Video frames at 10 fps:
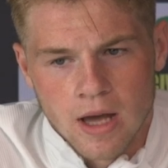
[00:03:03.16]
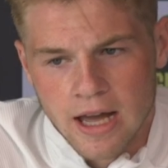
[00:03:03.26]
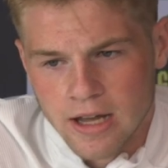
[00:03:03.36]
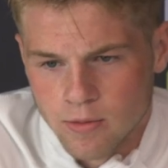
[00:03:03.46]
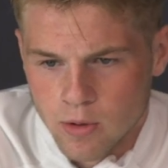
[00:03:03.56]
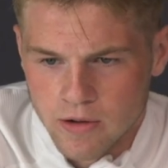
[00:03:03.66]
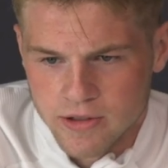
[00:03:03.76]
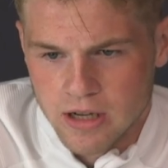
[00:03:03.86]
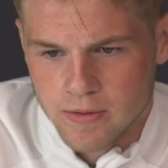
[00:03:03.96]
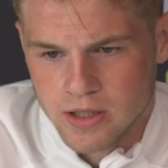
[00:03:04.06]

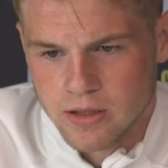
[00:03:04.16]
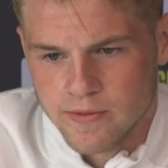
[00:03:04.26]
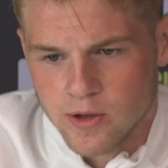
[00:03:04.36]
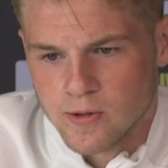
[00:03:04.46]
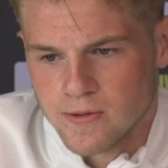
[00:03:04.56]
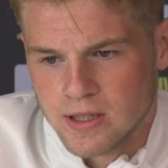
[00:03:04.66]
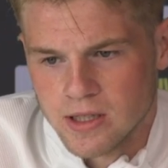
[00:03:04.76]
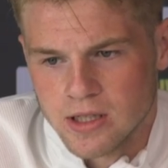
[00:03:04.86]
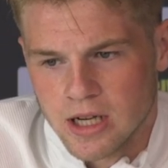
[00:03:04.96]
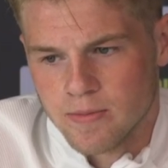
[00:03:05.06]
Obviously I wasn't involved
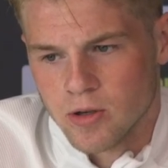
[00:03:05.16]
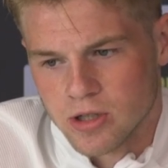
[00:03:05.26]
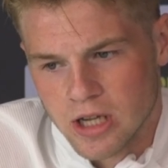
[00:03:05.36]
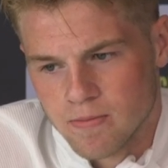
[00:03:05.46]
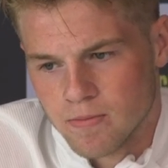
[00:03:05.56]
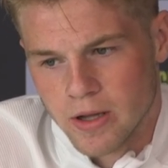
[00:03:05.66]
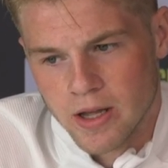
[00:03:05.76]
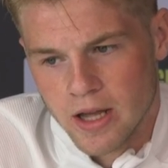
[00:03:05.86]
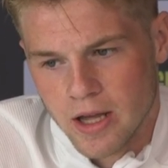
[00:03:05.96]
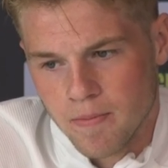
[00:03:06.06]
in the Ibrox game,
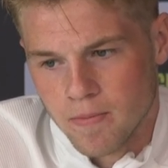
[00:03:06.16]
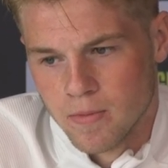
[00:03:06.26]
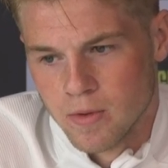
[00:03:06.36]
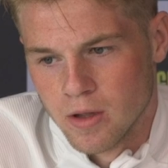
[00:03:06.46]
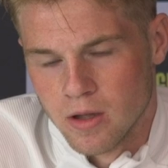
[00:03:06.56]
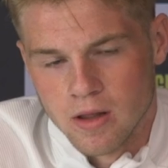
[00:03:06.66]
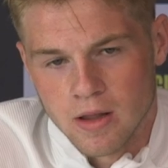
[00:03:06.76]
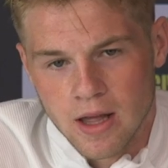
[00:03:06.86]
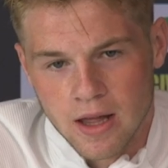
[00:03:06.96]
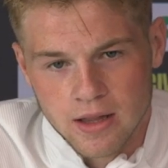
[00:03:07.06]
but I
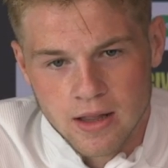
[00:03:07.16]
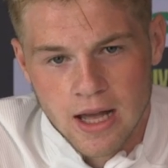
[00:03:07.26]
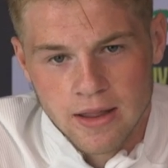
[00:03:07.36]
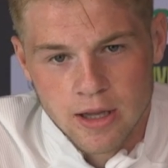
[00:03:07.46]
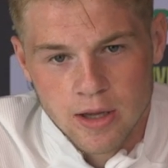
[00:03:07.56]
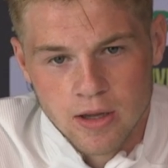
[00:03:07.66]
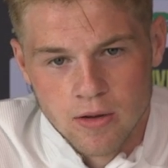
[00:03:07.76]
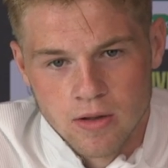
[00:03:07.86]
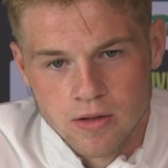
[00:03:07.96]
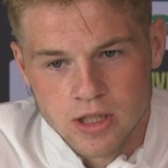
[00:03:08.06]
think that day,
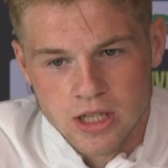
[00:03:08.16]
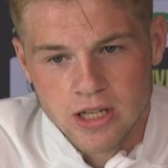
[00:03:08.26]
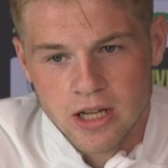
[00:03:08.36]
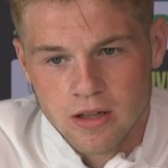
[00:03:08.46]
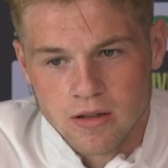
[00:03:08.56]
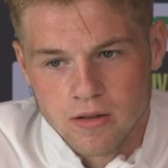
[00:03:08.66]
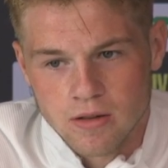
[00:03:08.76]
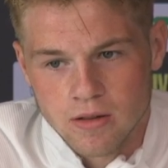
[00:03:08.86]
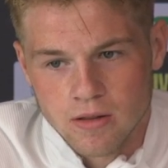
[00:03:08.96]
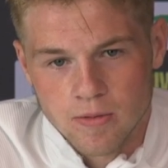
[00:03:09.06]
seeing it,
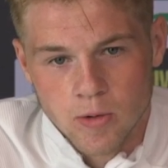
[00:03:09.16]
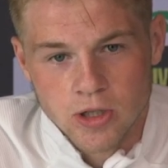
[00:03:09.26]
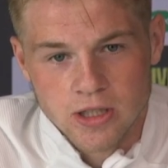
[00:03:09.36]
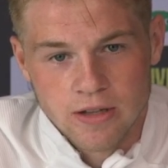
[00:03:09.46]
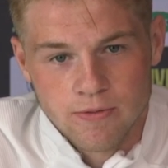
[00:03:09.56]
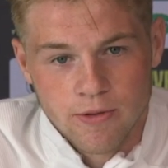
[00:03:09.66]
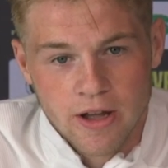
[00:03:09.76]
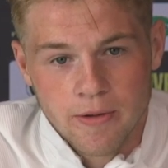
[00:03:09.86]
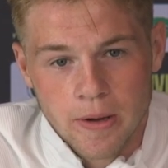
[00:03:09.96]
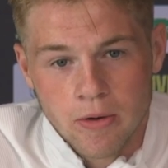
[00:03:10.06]
the boys did
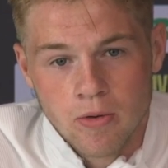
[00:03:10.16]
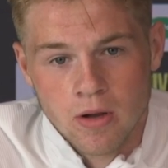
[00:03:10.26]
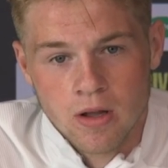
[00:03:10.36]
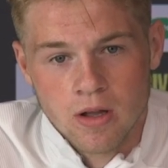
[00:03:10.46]
very well.